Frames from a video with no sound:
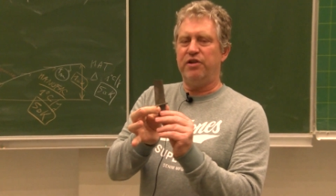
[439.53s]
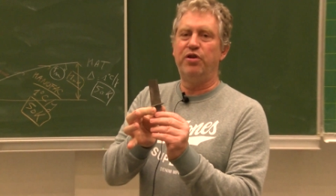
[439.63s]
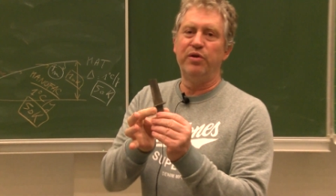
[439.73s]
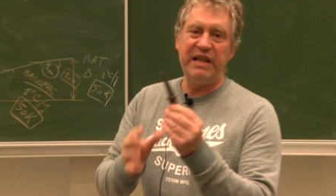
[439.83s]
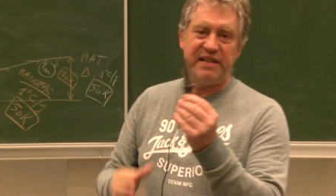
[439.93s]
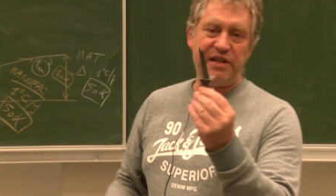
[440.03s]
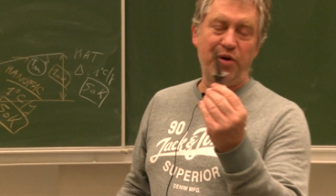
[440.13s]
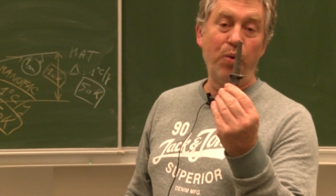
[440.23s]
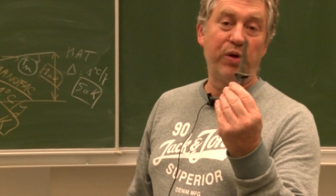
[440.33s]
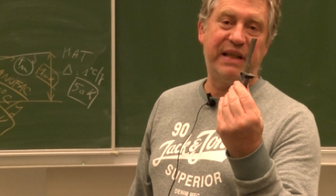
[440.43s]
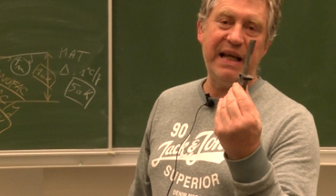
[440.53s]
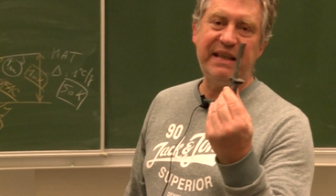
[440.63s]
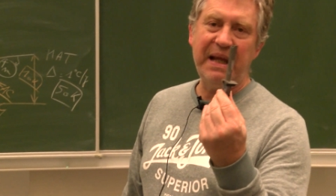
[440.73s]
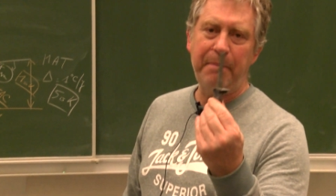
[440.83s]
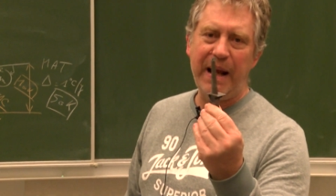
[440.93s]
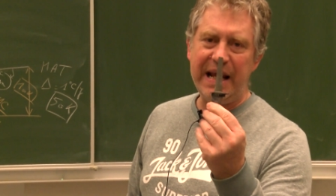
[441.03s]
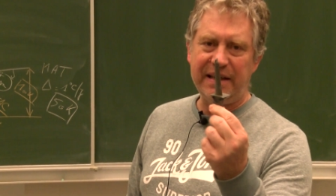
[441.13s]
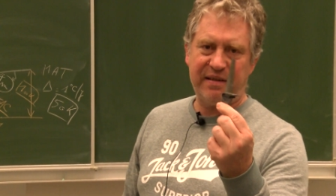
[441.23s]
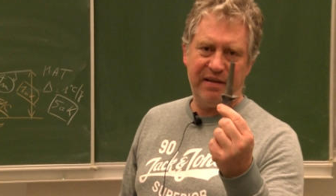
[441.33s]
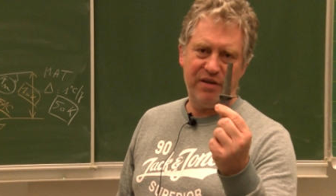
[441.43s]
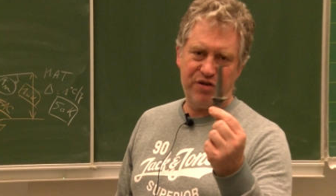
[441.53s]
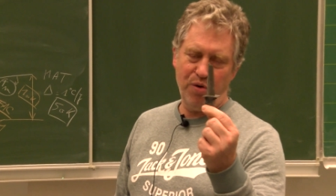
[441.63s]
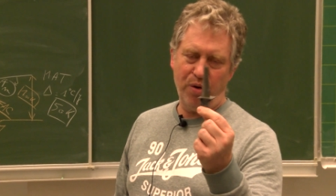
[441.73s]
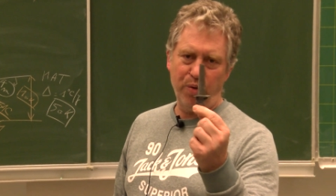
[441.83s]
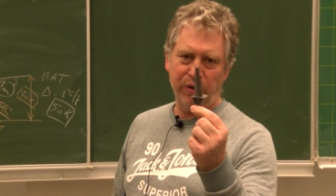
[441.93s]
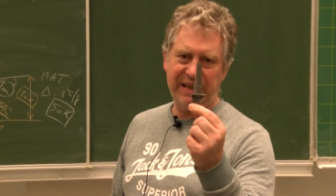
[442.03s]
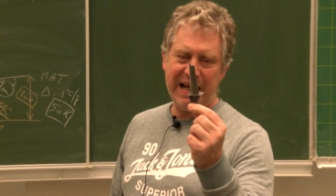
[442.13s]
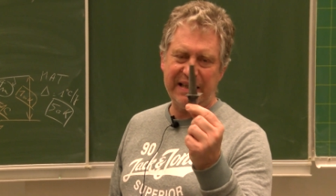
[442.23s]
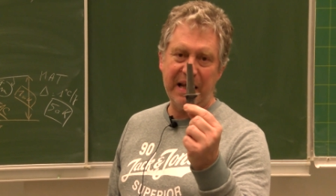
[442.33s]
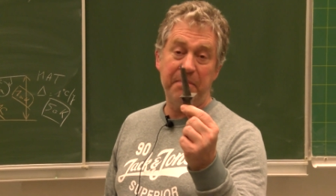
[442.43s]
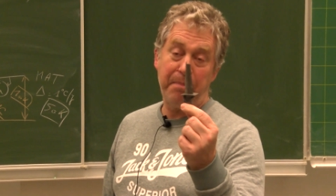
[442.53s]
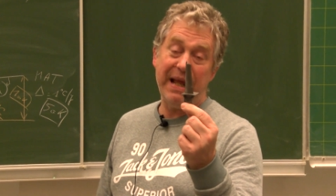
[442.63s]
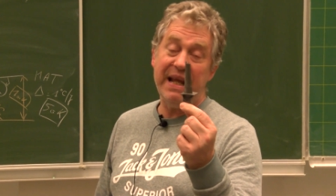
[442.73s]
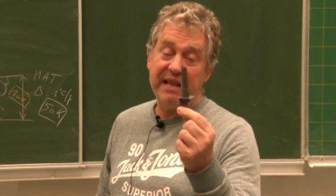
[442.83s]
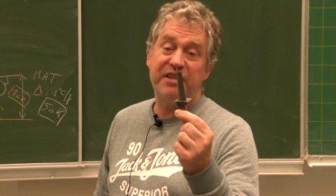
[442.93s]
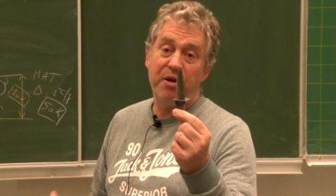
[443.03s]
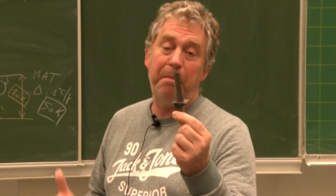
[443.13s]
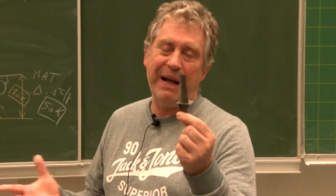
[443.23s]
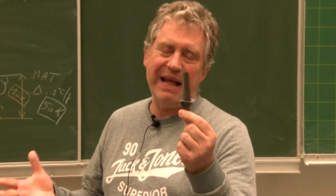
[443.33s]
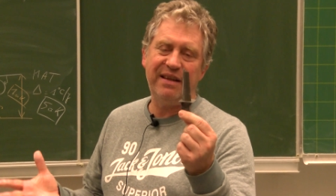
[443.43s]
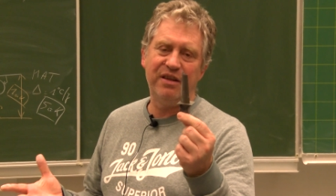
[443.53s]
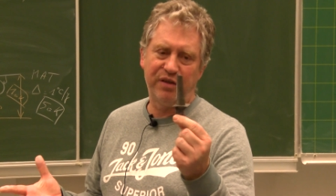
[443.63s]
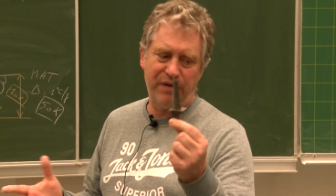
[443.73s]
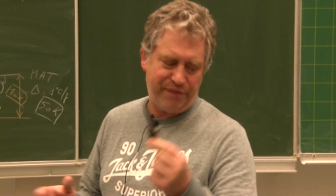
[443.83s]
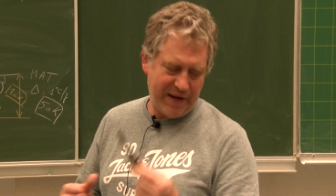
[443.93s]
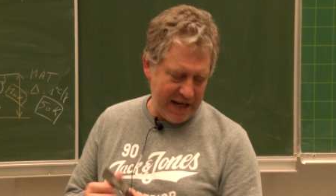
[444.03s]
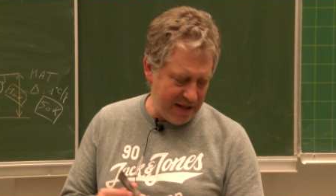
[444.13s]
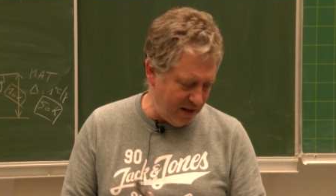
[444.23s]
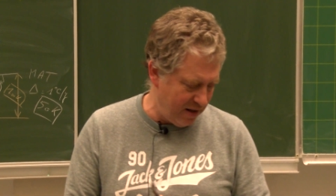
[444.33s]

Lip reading: So this is a rotating blade. So a rotating blade, it's a blade, not a vane.